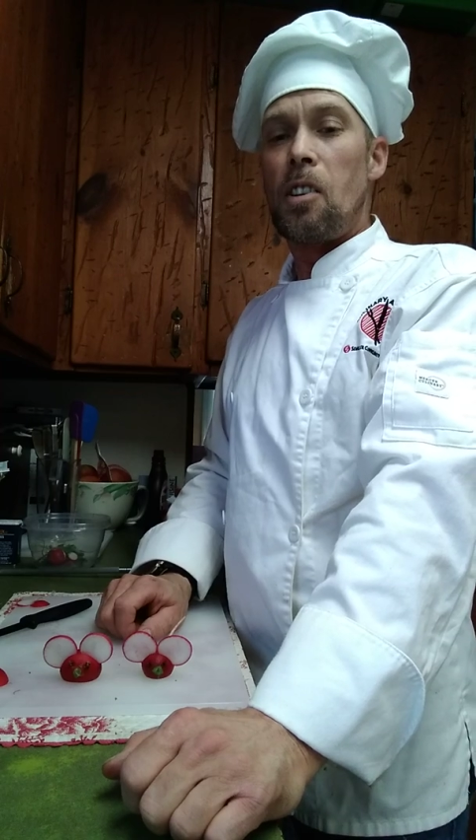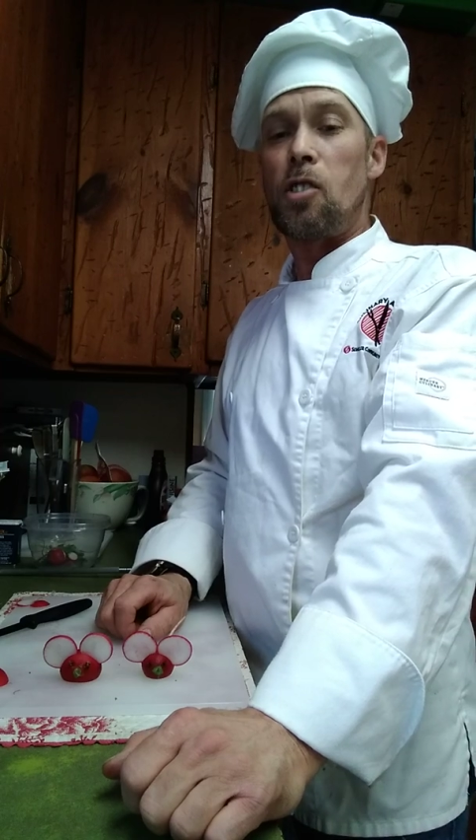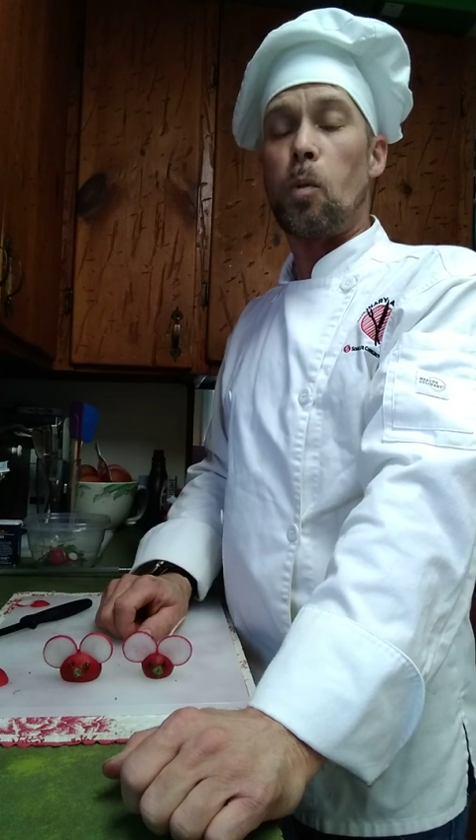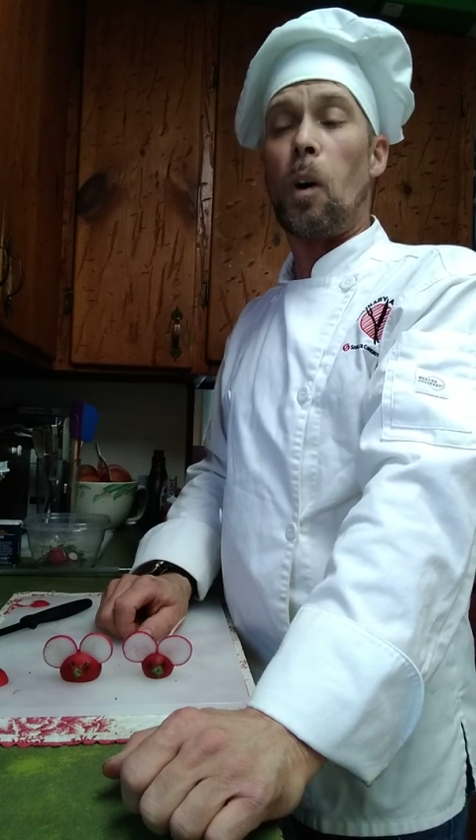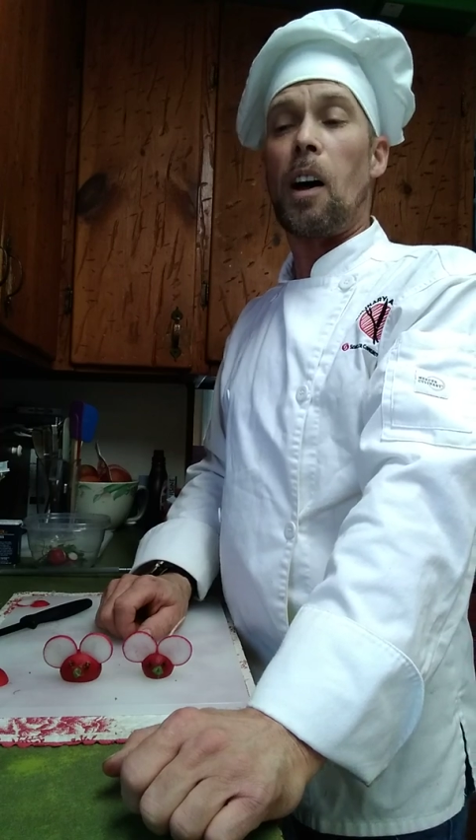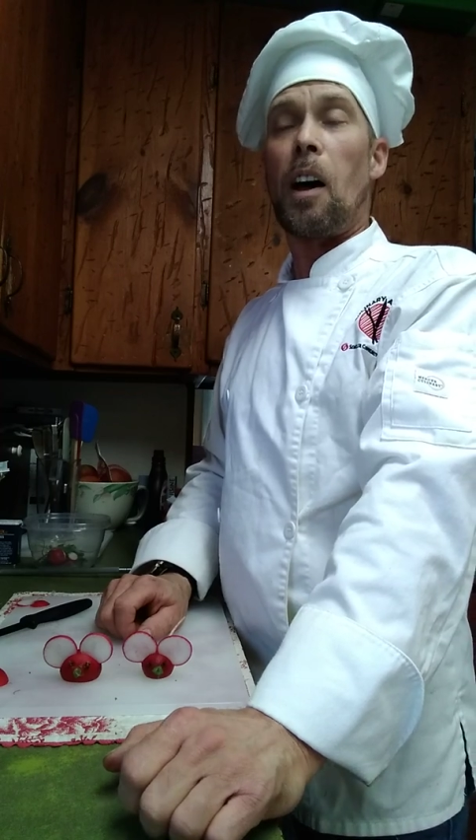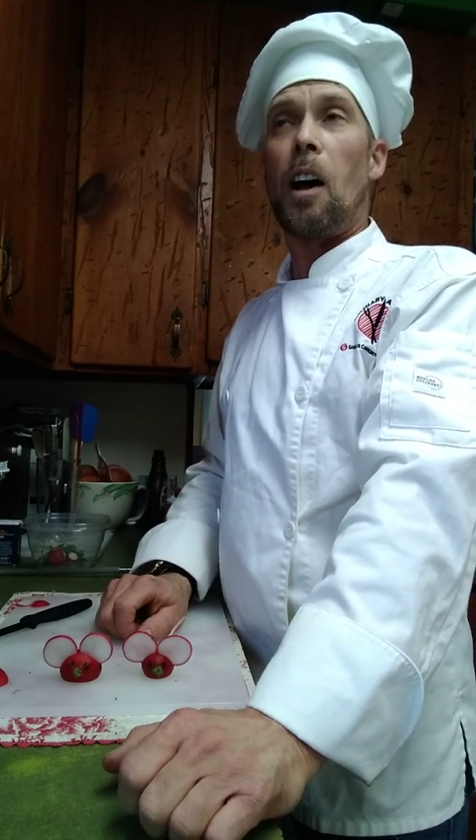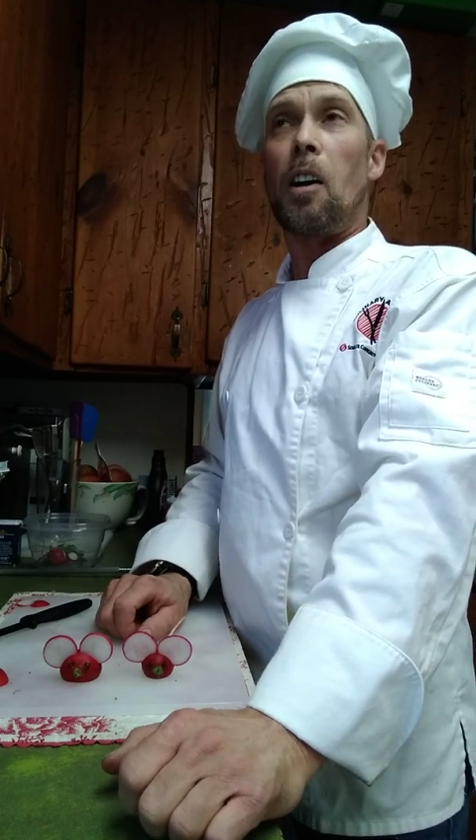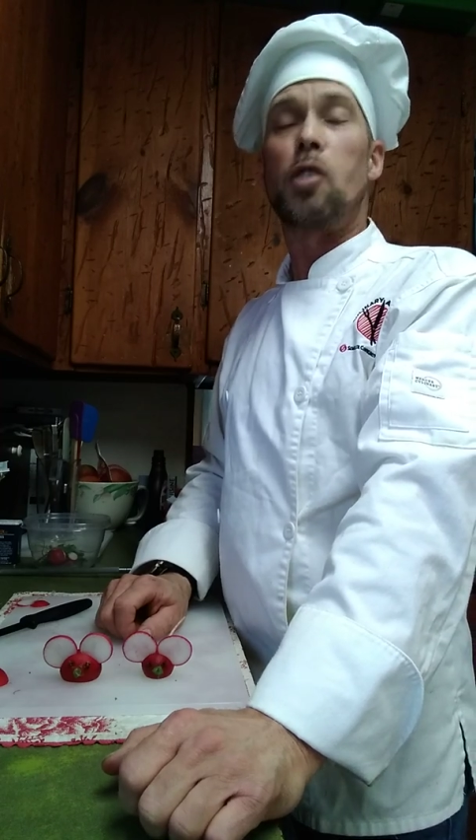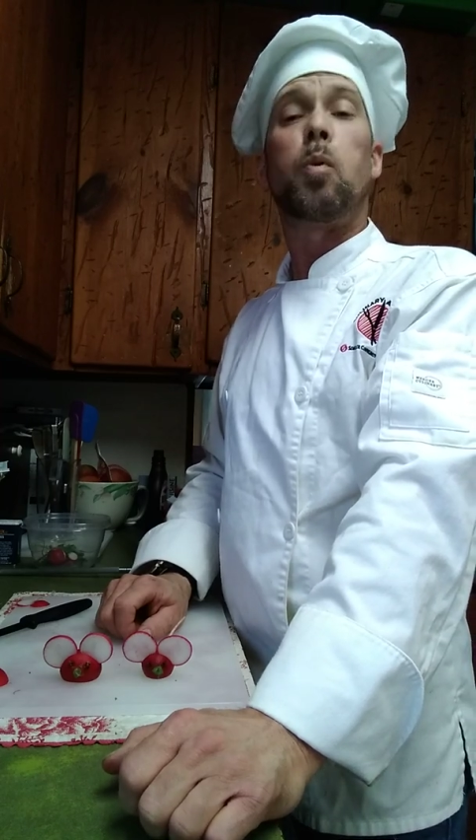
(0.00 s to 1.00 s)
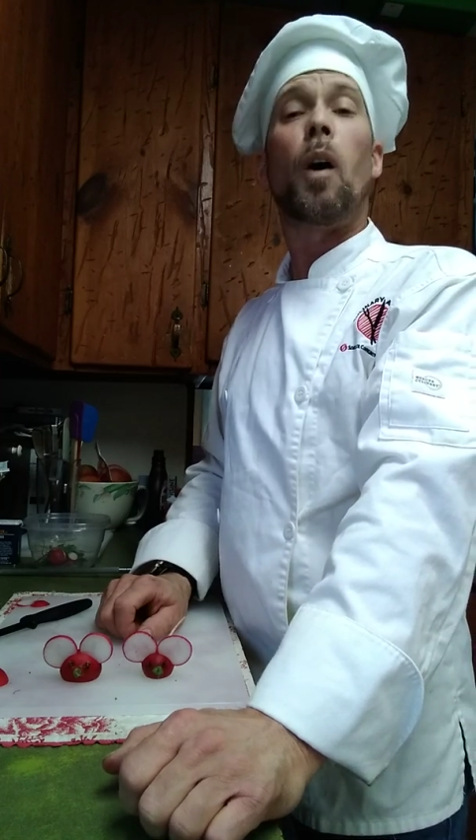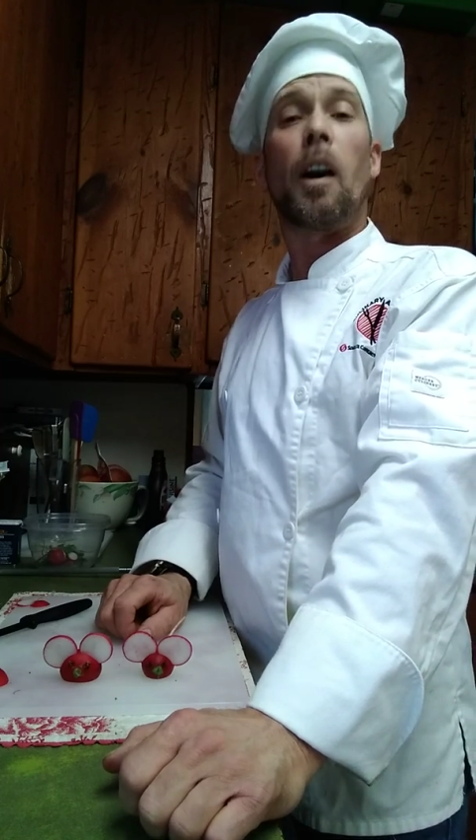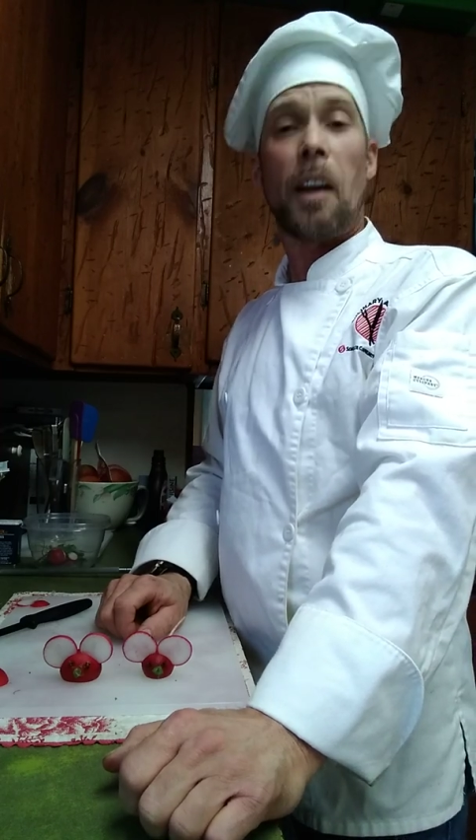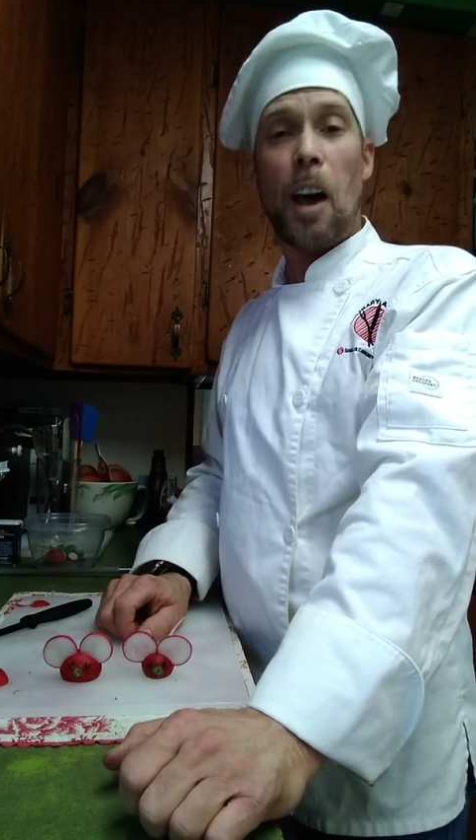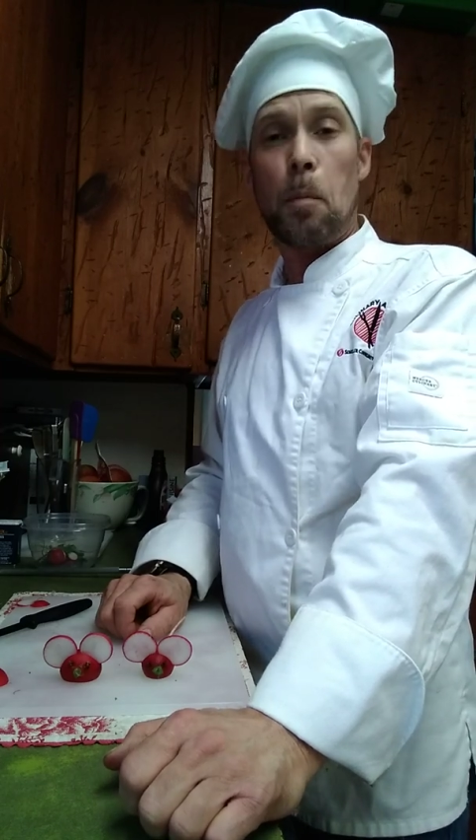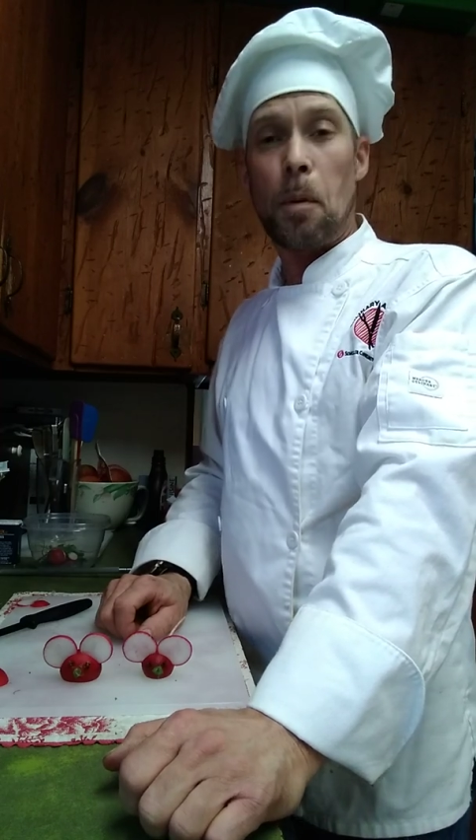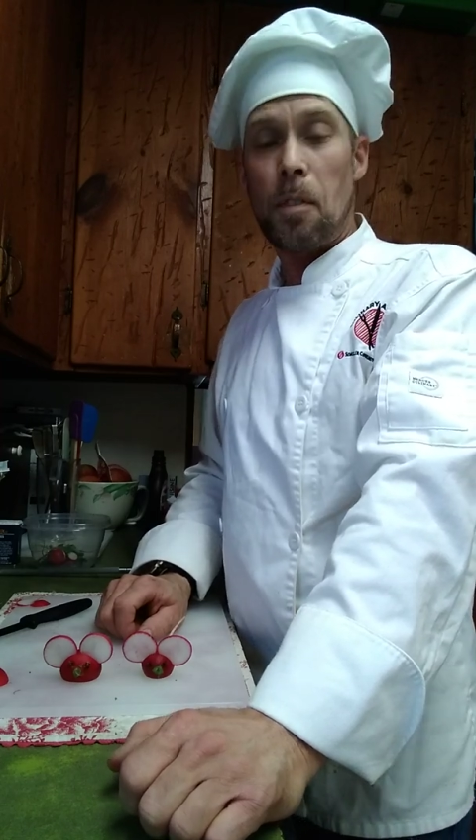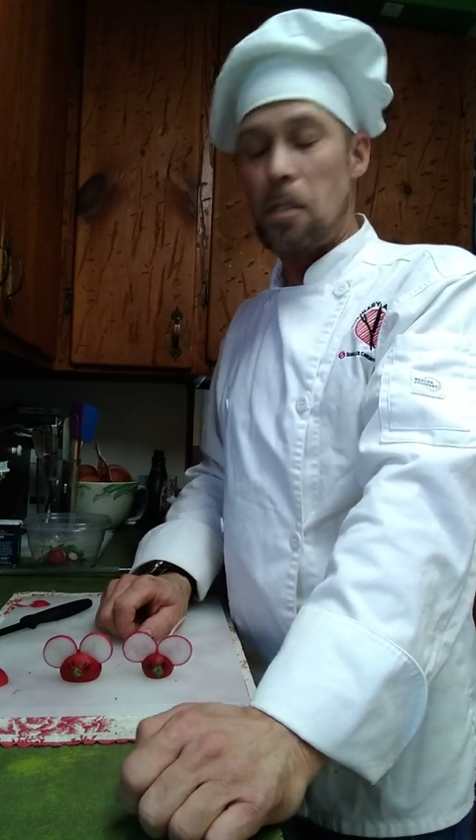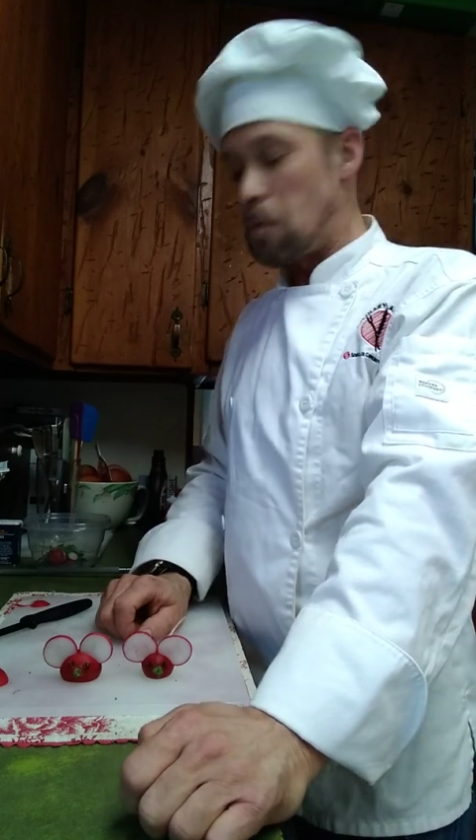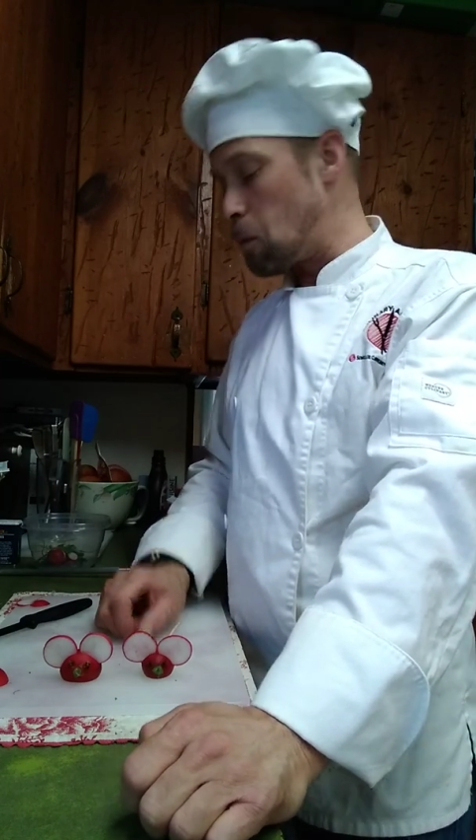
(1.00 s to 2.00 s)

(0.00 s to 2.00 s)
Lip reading: swan apples,